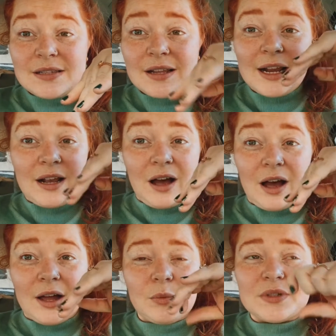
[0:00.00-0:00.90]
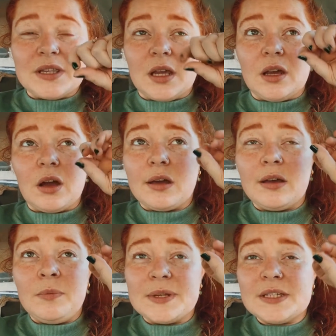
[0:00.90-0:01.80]
that I got was the
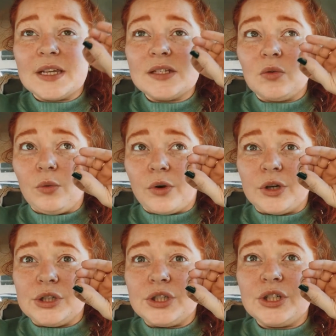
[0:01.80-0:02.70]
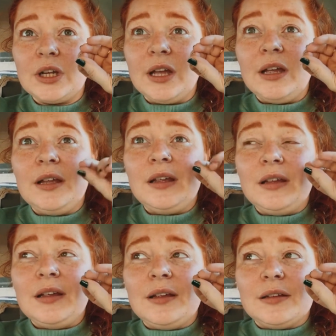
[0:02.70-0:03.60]
hibiscus orange
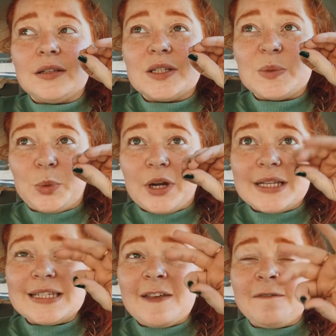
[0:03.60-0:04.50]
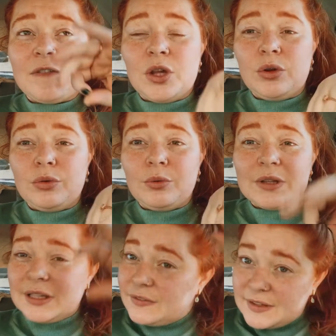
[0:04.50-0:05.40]
spritz. If you
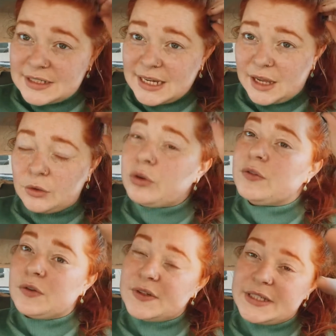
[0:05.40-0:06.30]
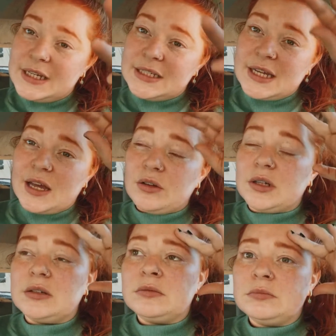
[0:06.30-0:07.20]
live in town or if you're visiting town,
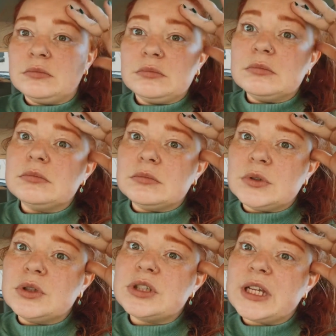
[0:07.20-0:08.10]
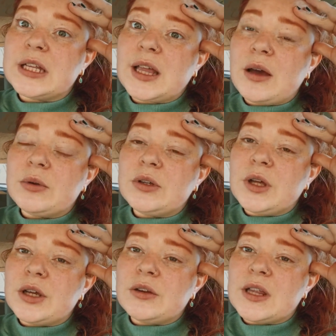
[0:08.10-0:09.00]
you should get that when you
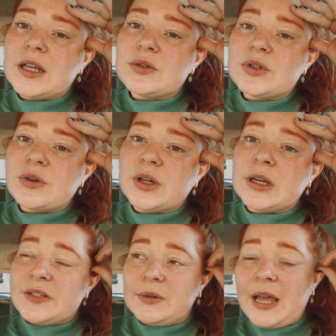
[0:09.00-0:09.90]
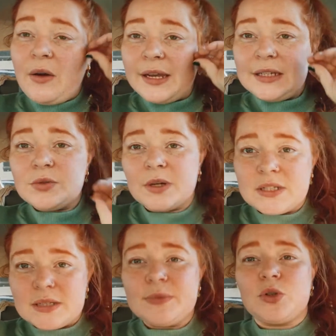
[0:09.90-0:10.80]
get your thing. It was so good. So now I need to run to
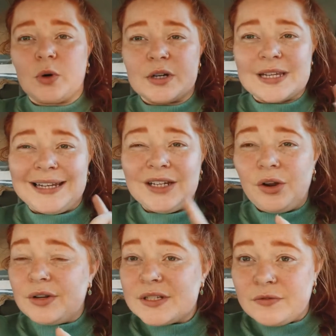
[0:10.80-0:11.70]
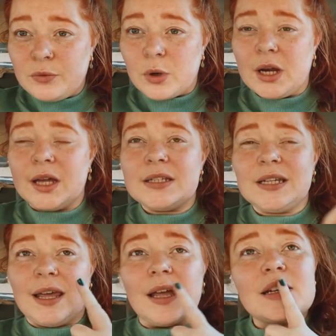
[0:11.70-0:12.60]
some stores. I need to go to Sephora to
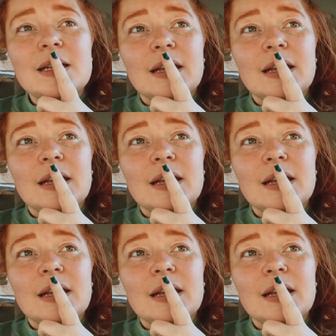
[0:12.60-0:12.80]
get